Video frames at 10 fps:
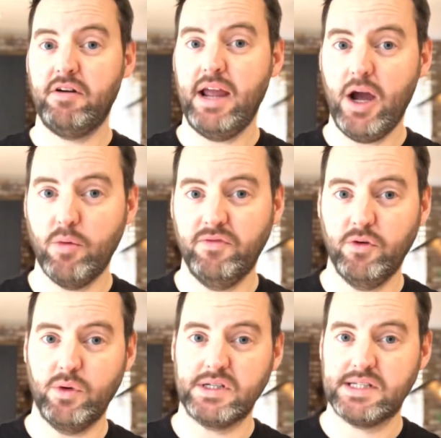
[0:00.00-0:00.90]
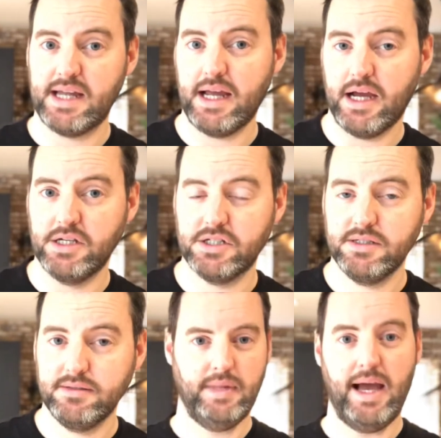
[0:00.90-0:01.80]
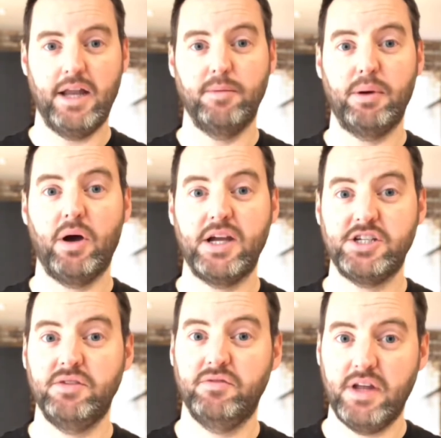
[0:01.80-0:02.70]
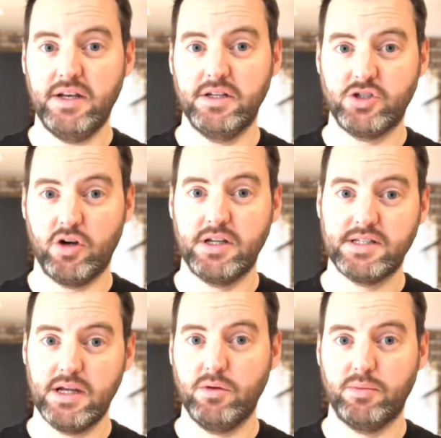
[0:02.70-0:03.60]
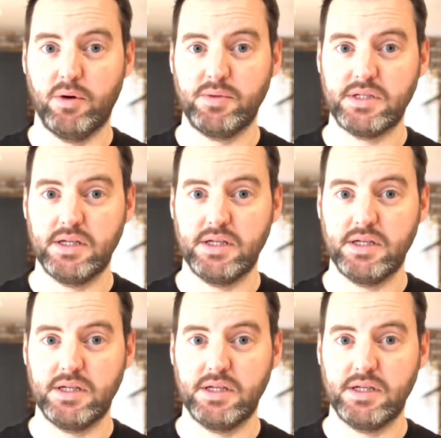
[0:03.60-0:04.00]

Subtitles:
helpful estate agent, an obliging vendor trying to sell the property,